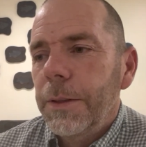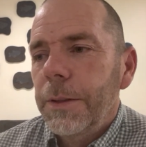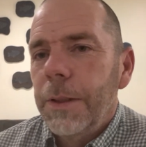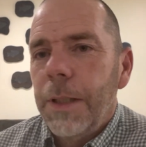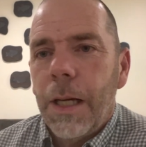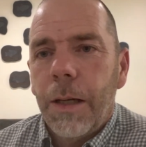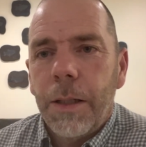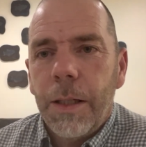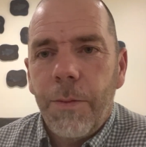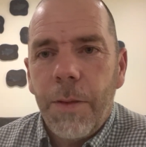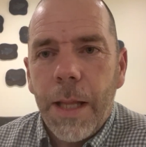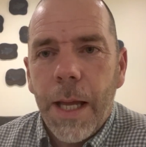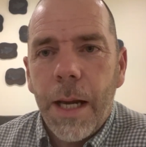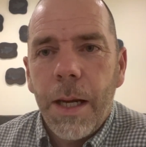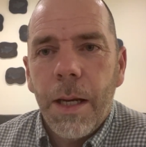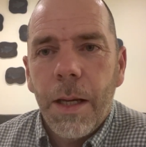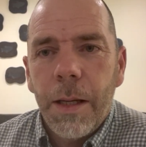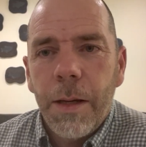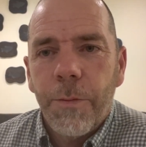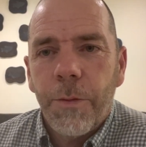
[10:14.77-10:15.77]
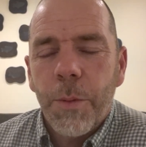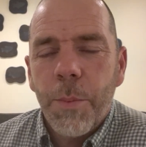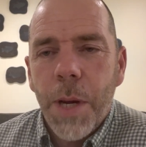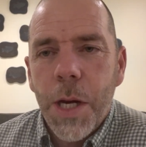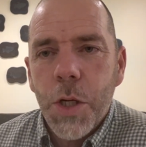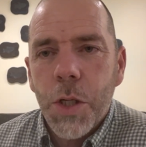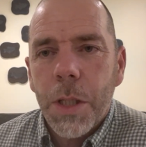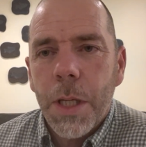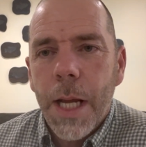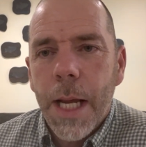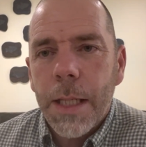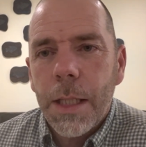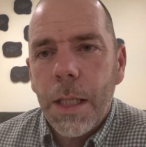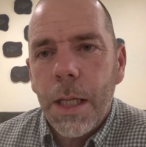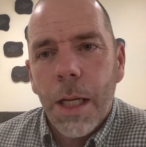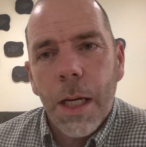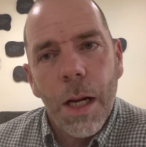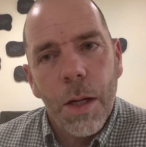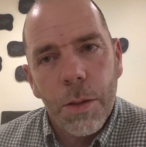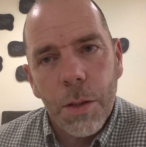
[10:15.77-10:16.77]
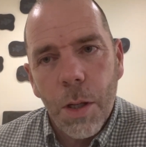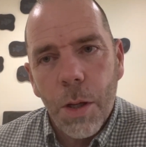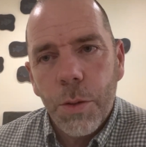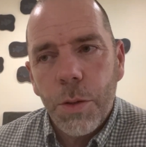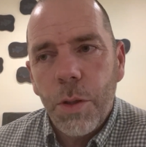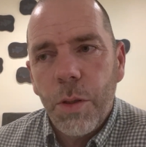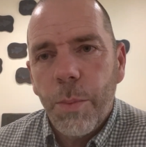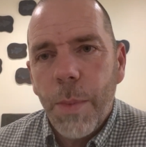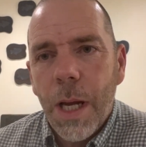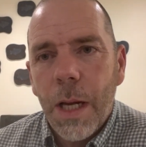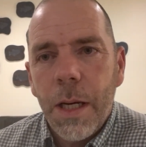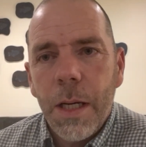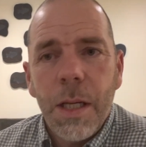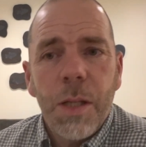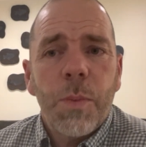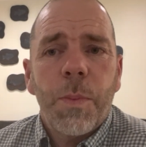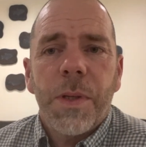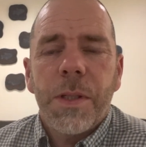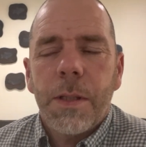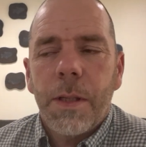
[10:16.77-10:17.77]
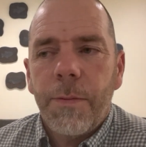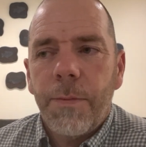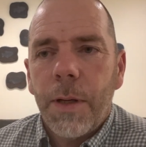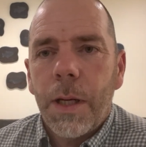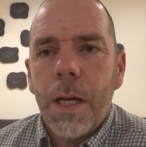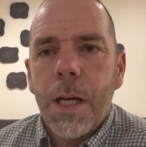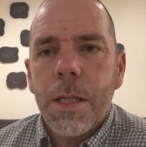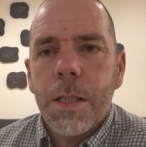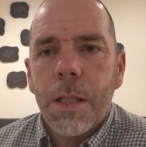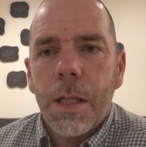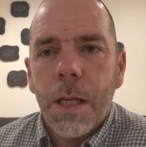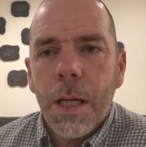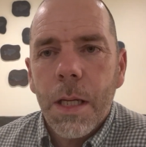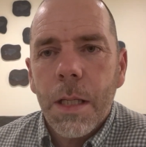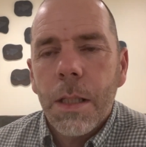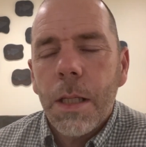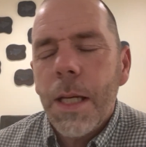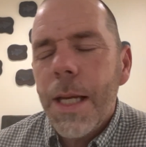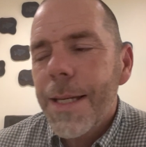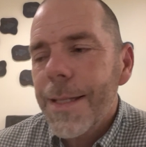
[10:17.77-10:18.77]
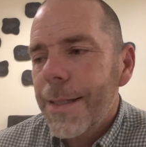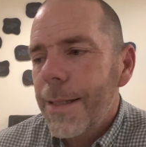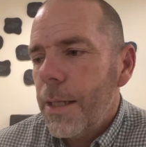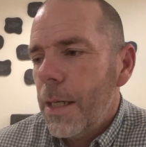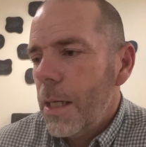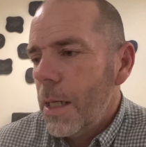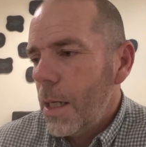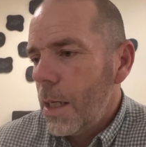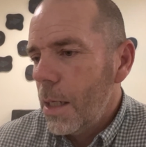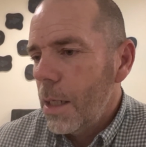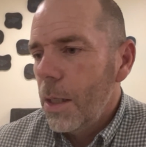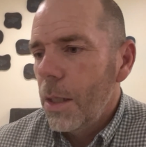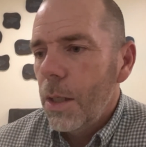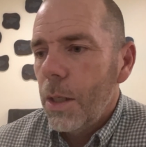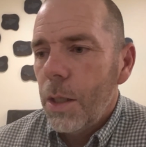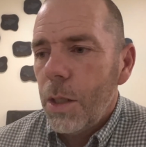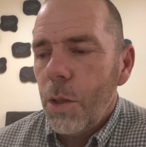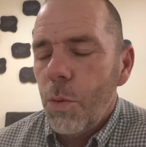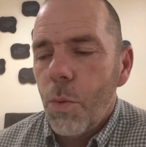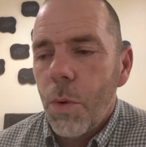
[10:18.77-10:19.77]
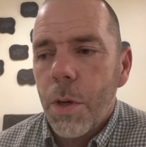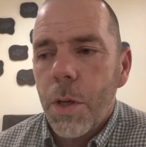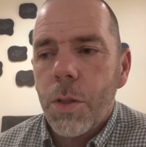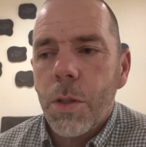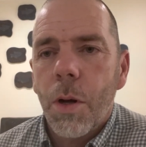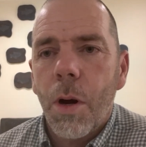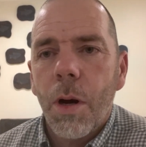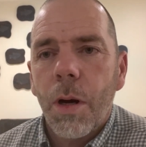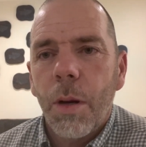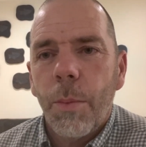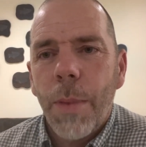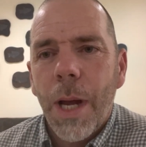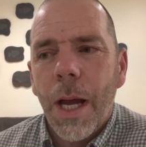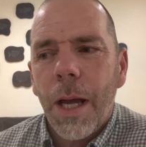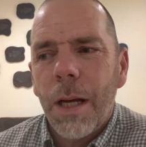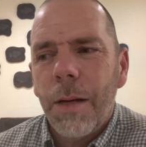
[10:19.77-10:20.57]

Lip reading: I'll give you that information at the end. I'll talk to you about any specific incident you want to talk about.